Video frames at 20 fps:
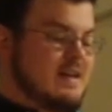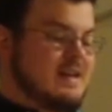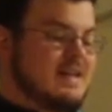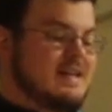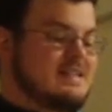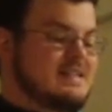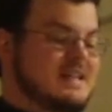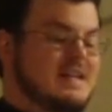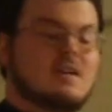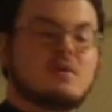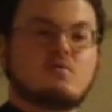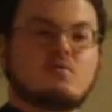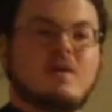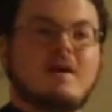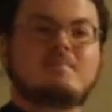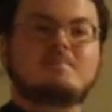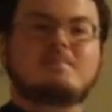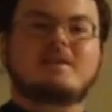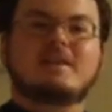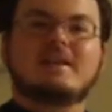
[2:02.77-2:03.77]
gets
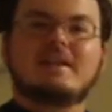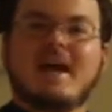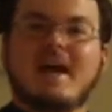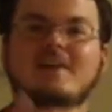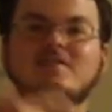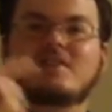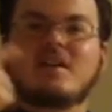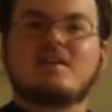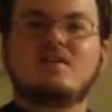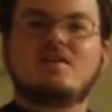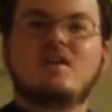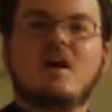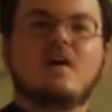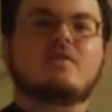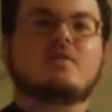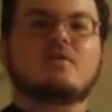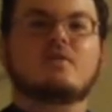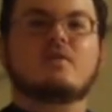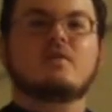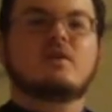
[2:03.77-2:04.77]
interrupted as
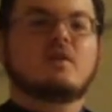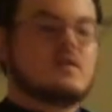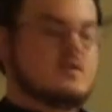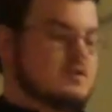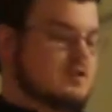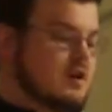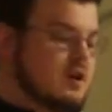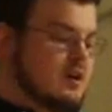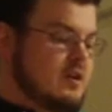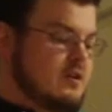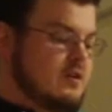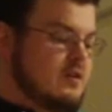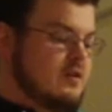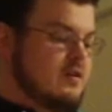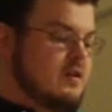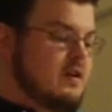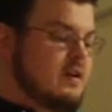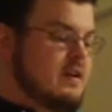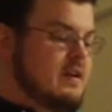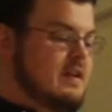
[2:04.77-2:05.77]
another
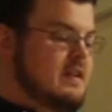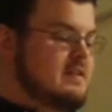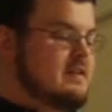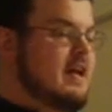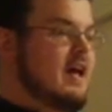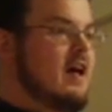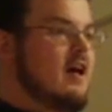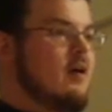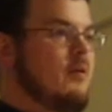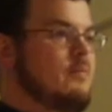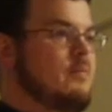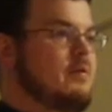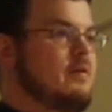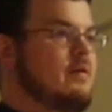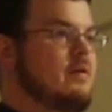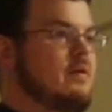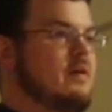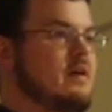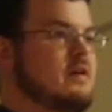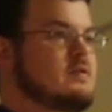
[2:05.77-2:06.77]
daughter needs
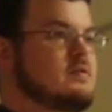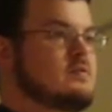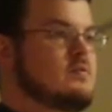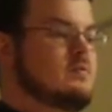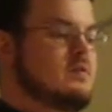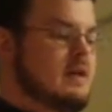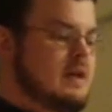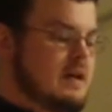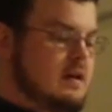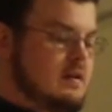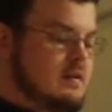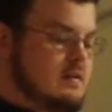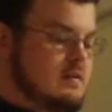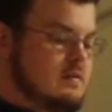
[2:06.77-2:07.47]
help as well.